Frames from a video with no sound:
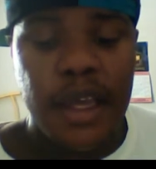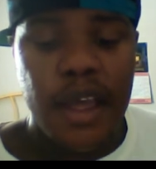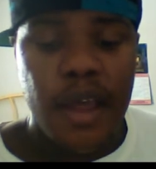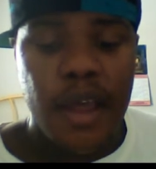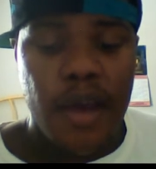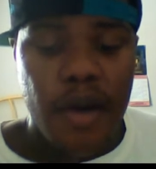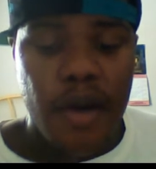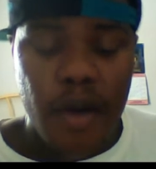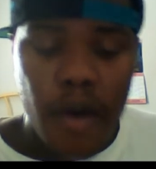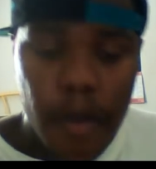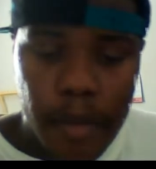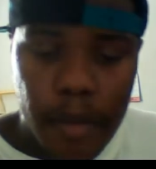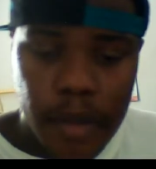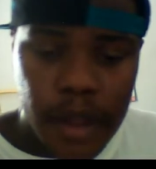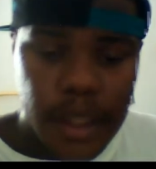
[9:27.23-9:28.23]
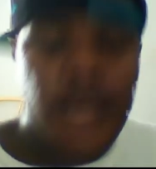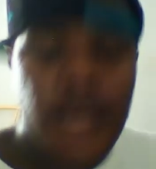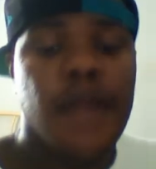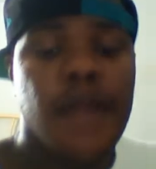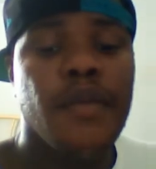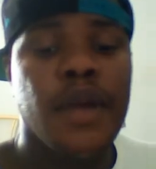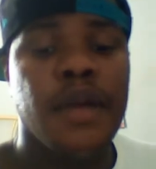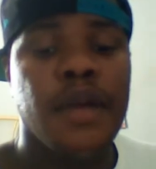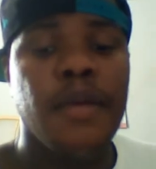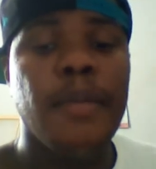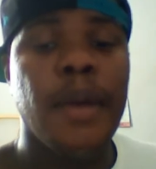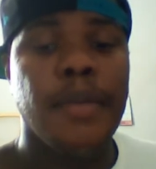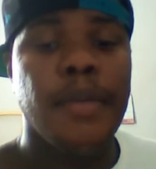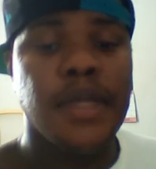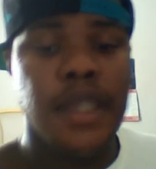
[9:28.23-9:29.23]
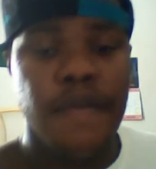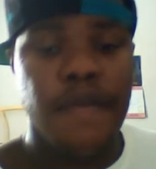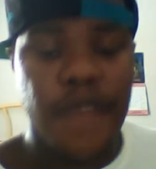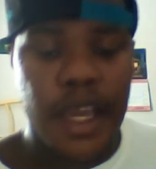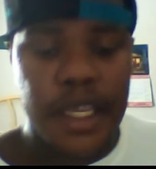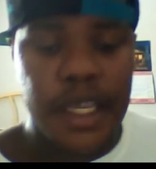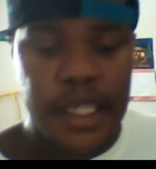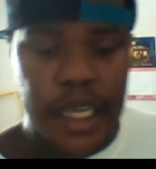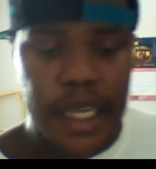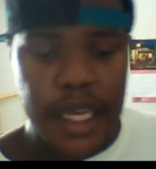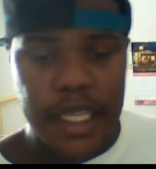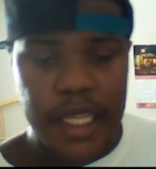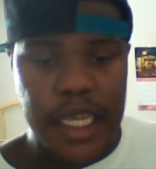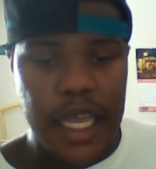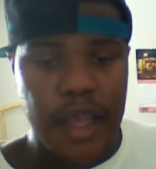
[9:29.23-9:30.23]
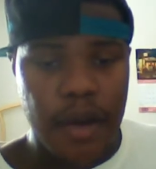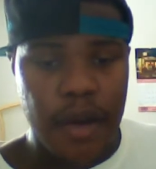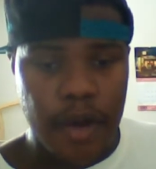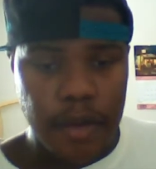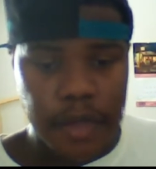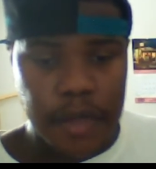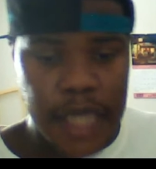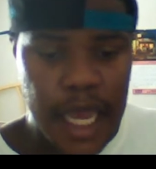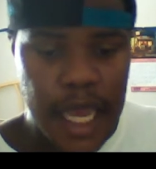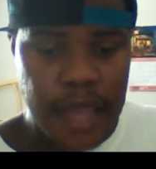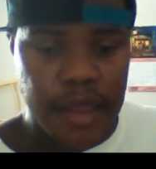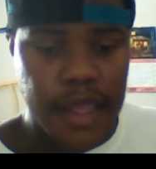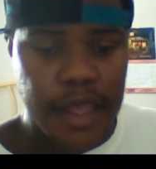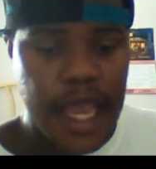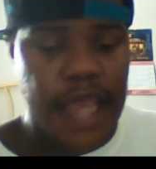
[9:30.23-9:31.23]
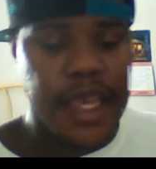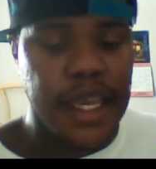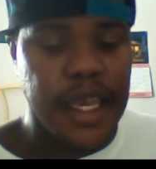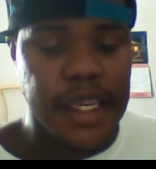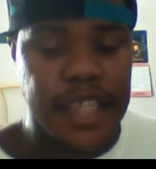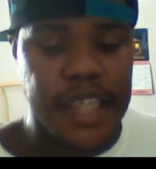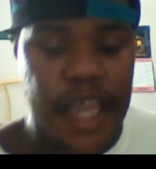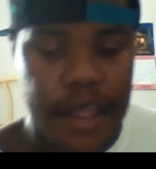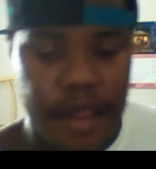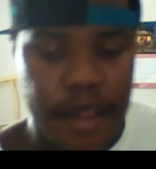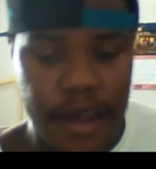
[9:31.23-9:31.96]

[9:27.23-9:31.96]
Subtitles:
Another one of the members of VAC, Jason, that kid Jason,